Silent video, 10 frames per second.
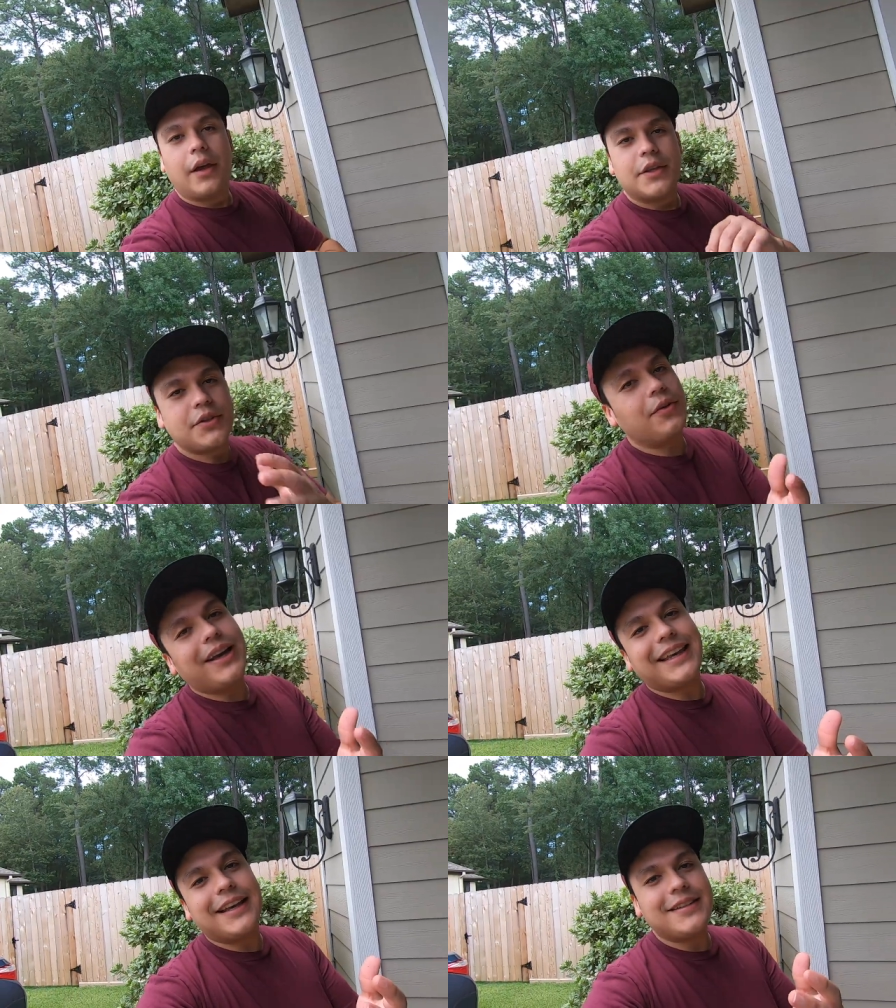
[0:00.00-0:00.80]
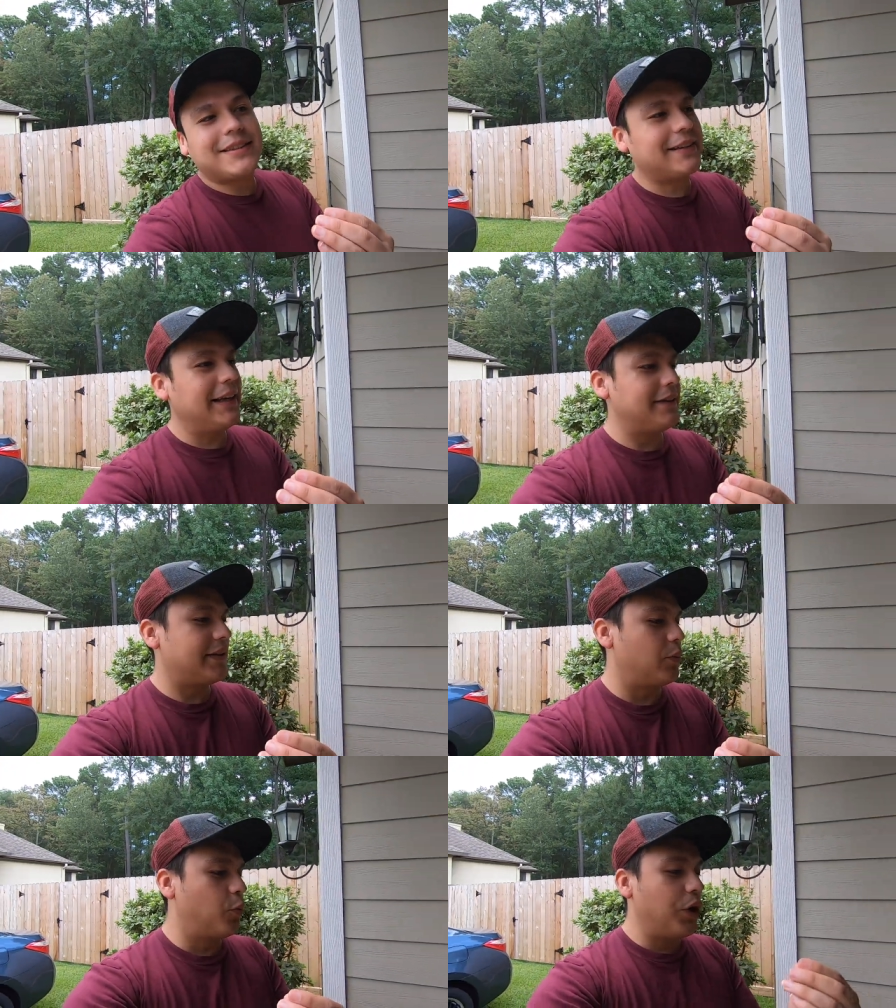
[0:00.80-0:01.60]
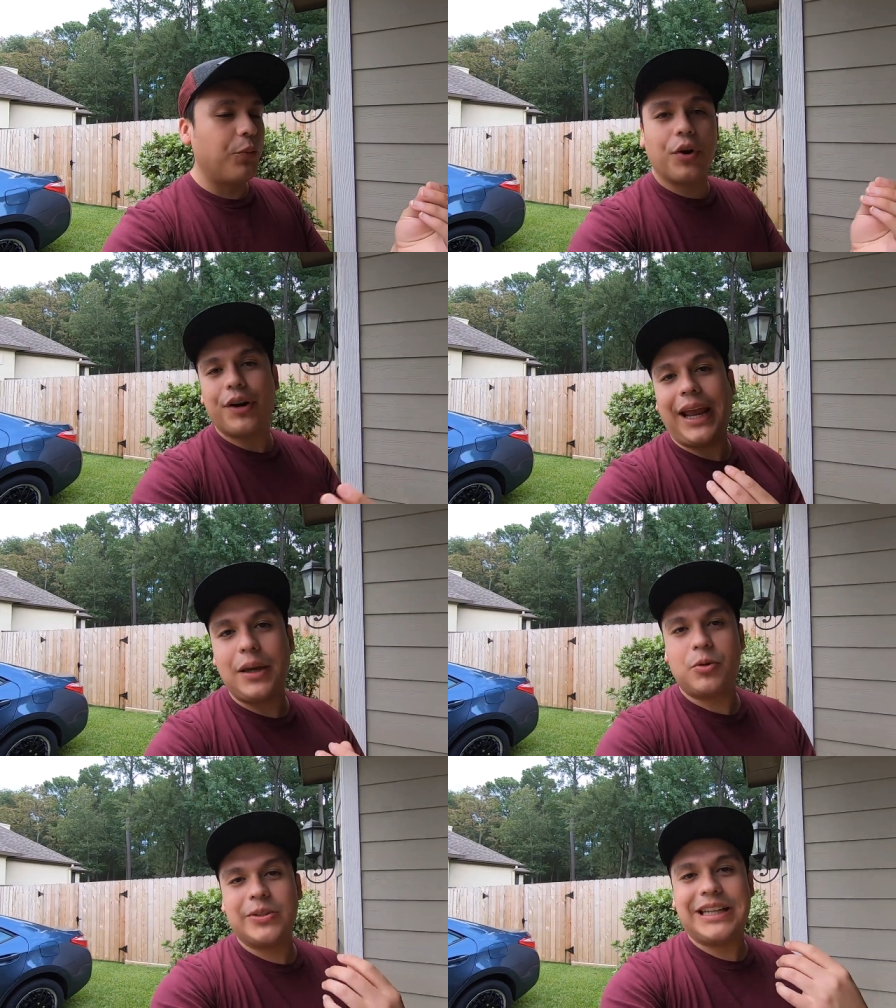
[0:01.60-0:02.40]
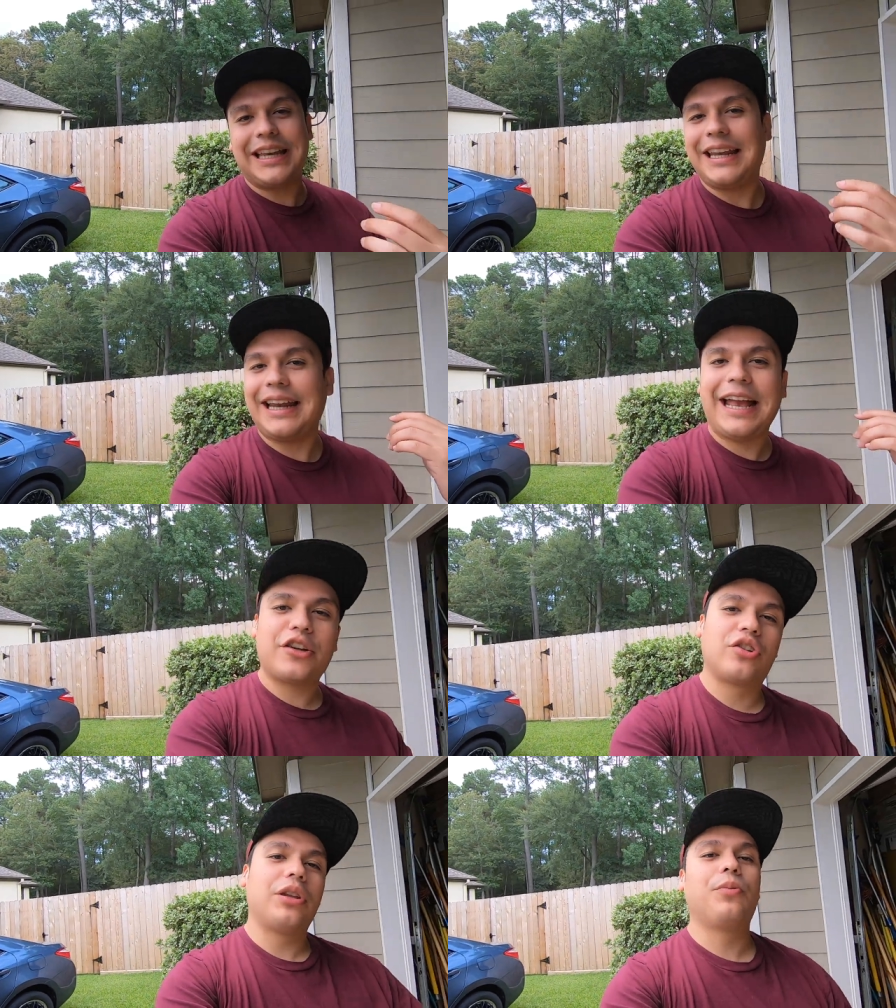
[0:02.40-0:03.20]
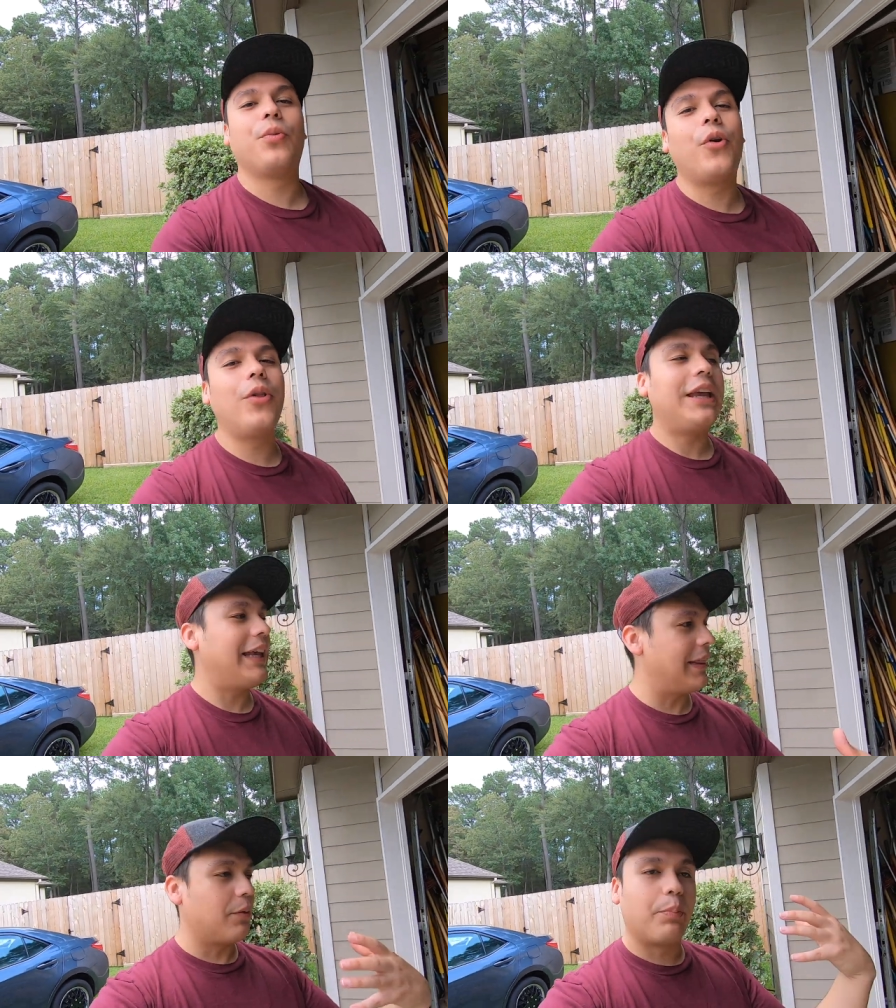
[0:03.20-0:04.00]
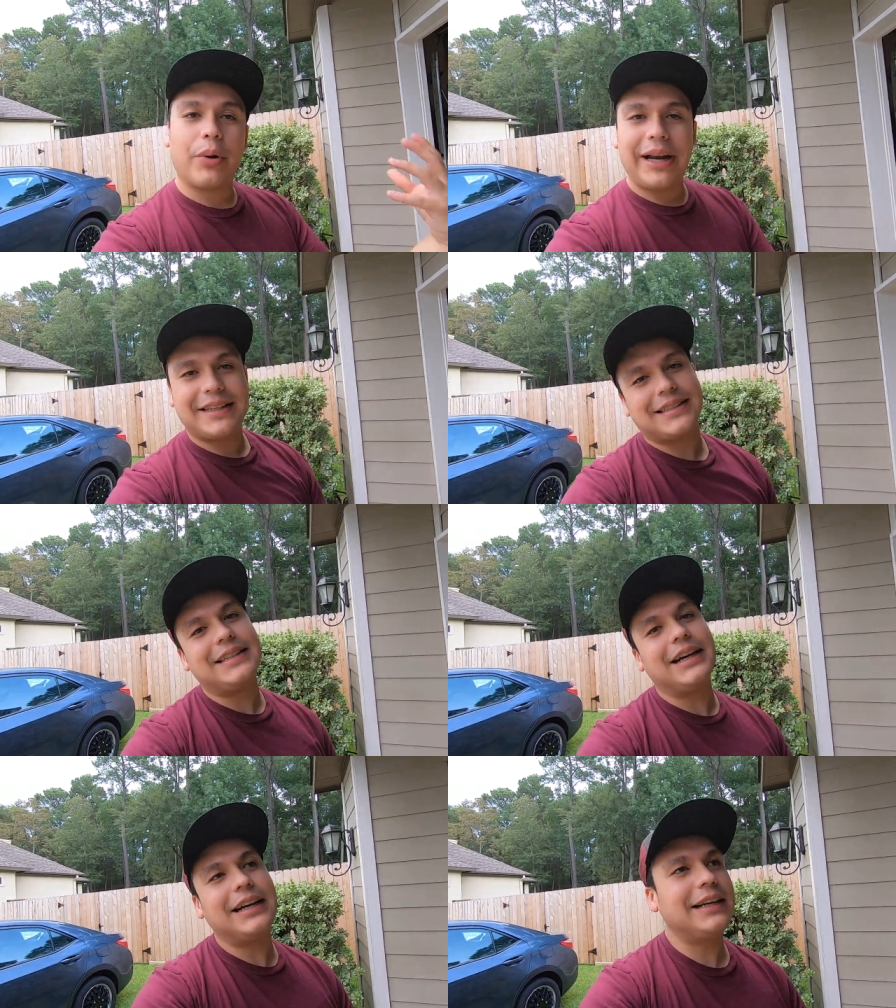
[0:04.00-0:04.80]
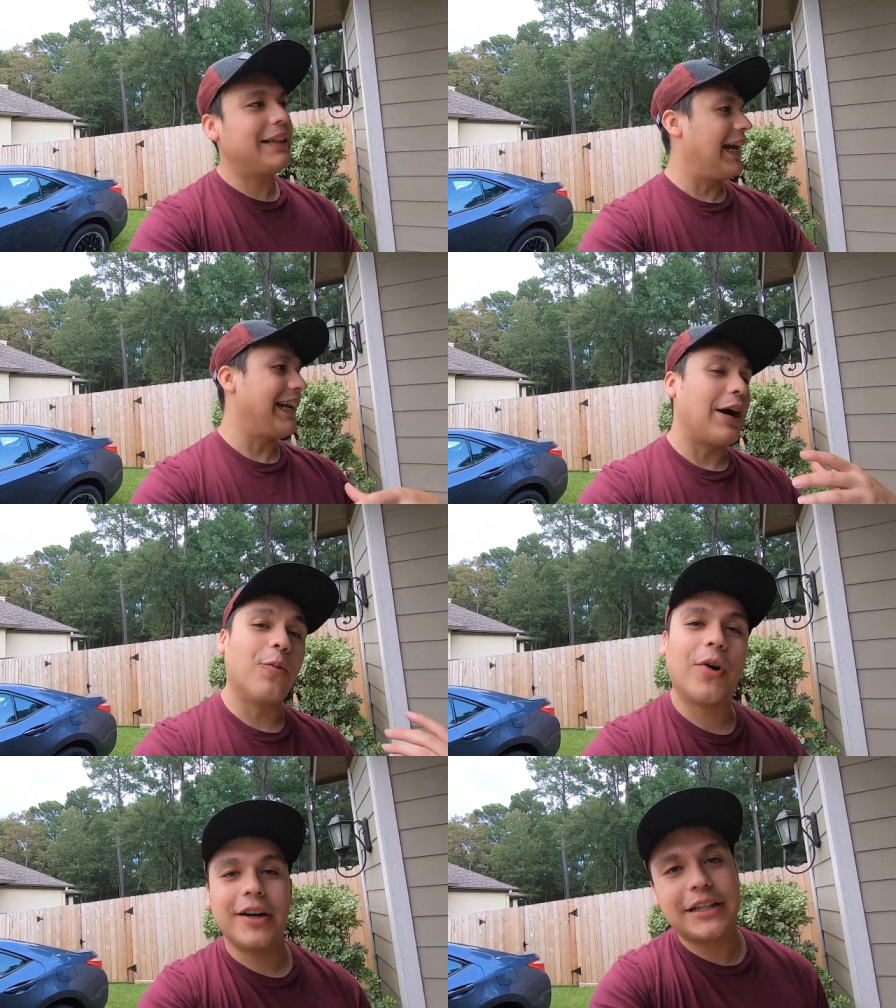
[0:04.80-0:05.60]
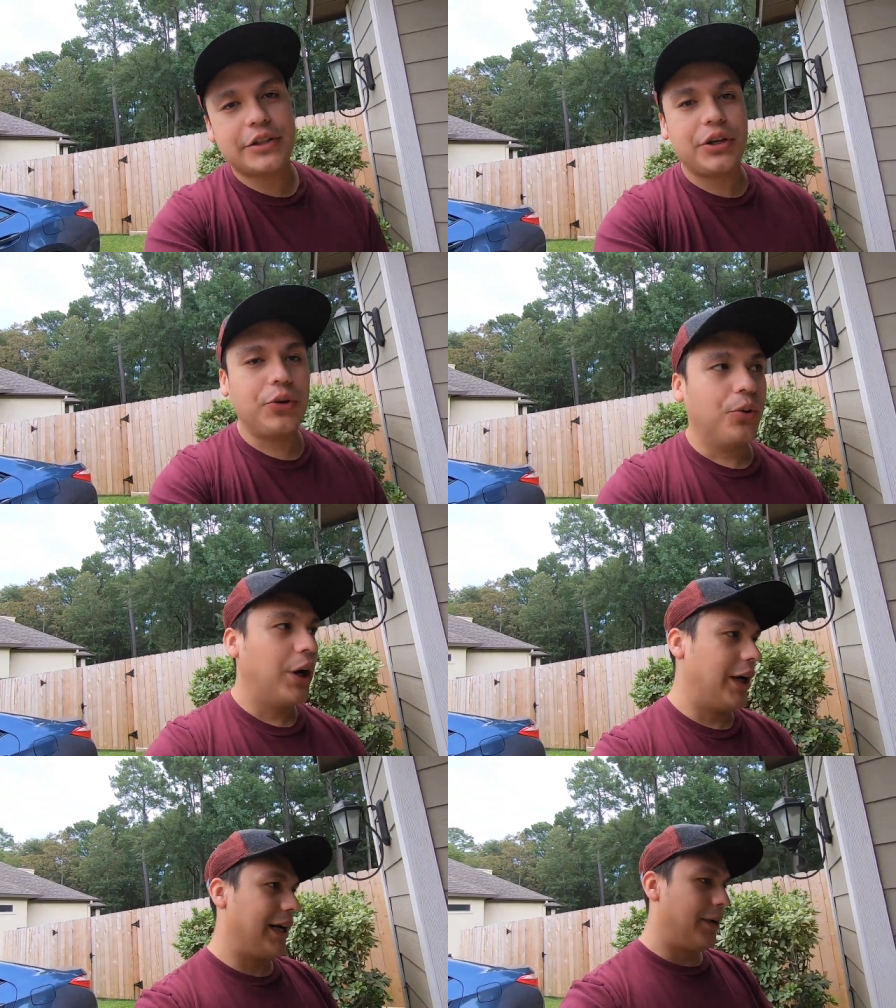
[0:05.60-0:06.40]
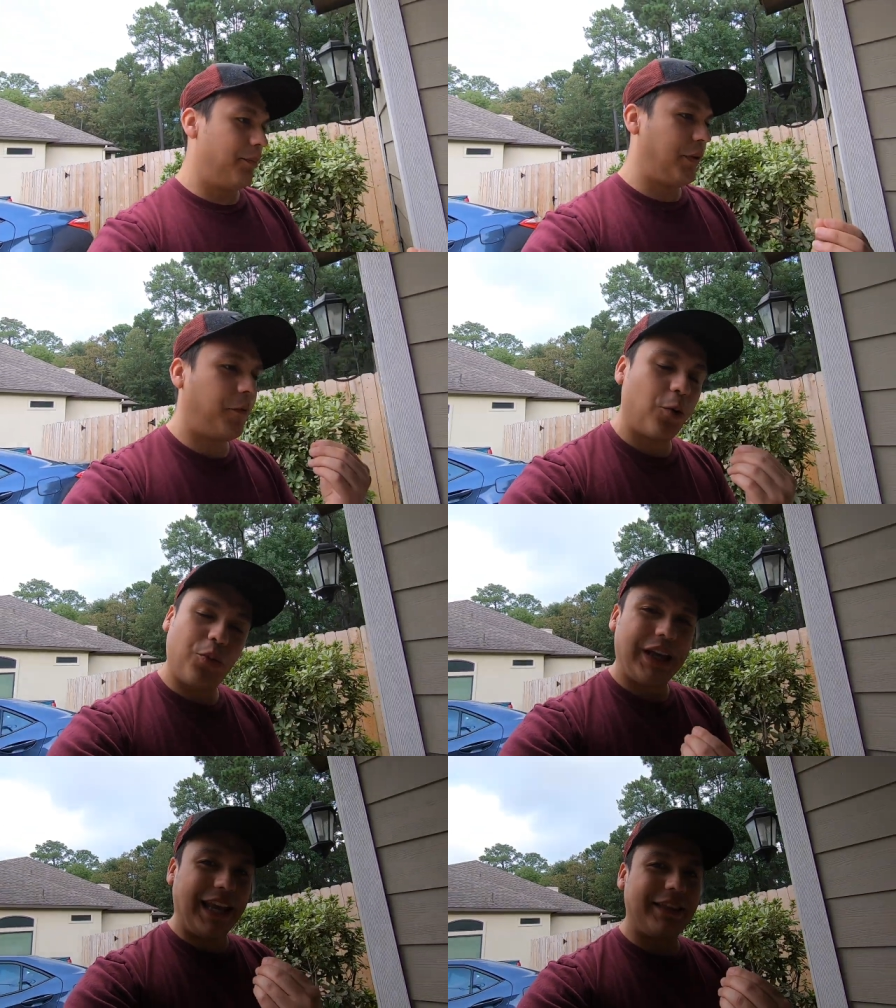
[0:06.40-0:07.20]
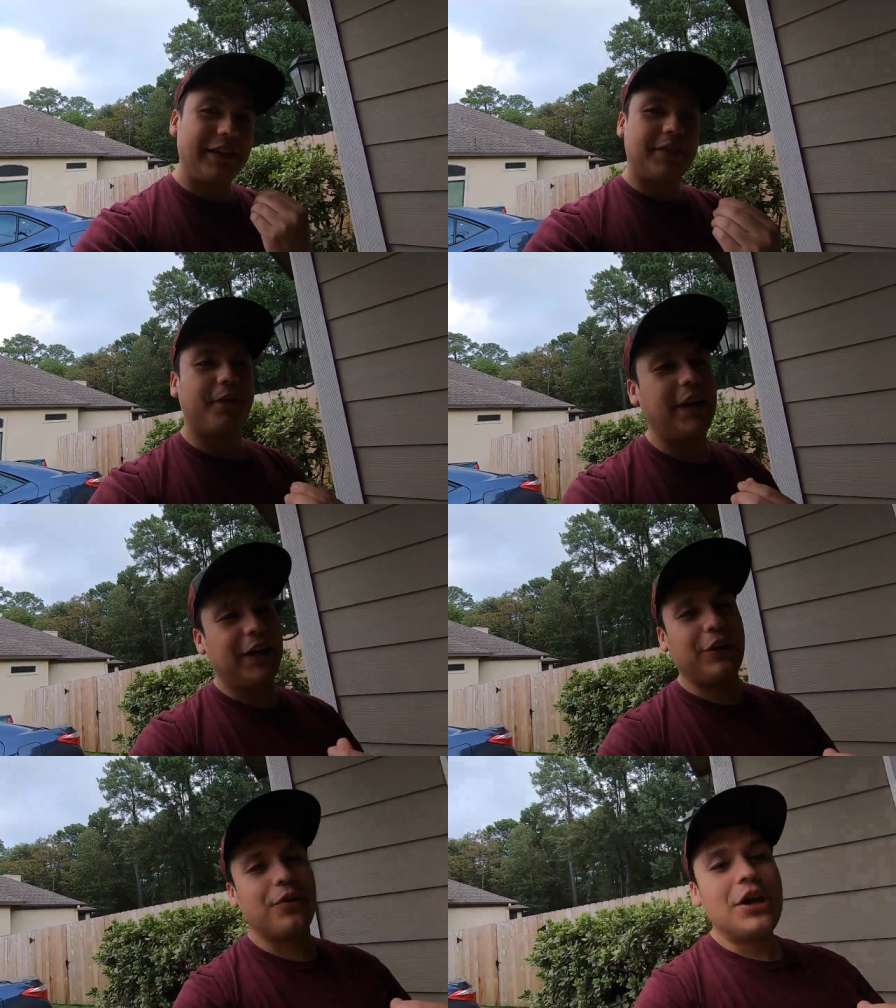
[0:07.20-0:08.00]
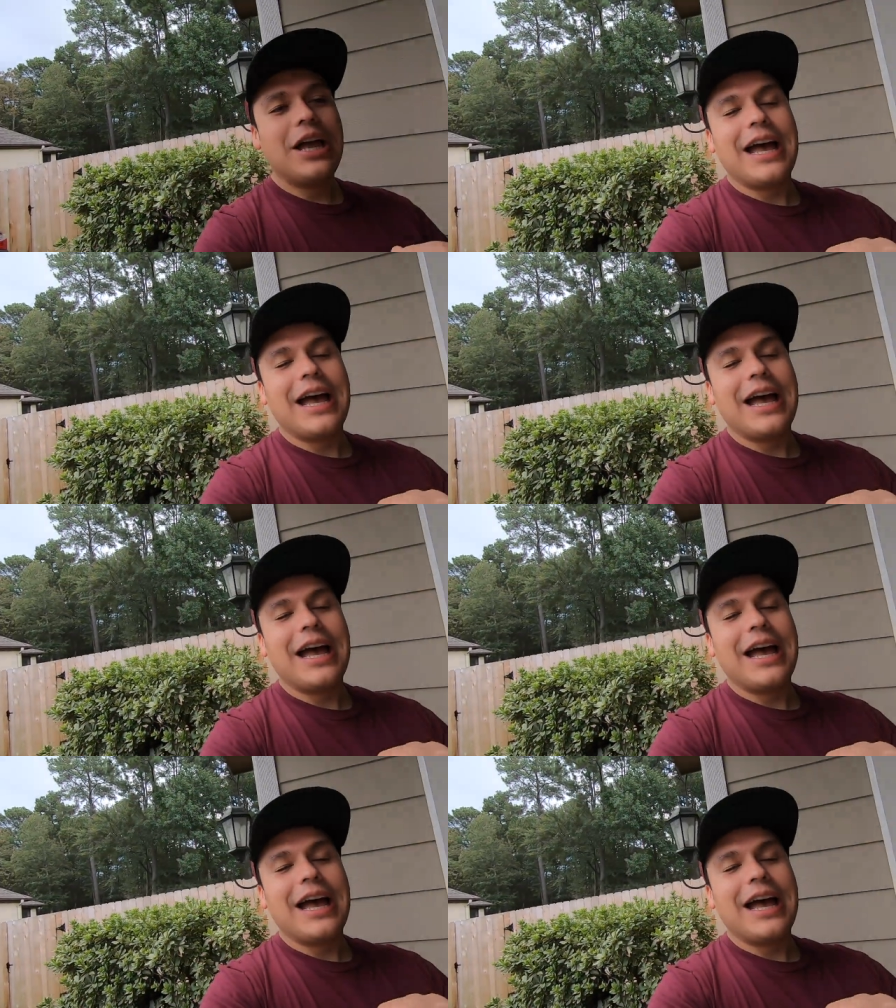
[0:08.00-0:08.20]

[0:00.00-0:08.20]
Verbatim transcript: So I guess since we weren't able to get it actually rolling and the brakes done like I wanted to, um, before we end this video,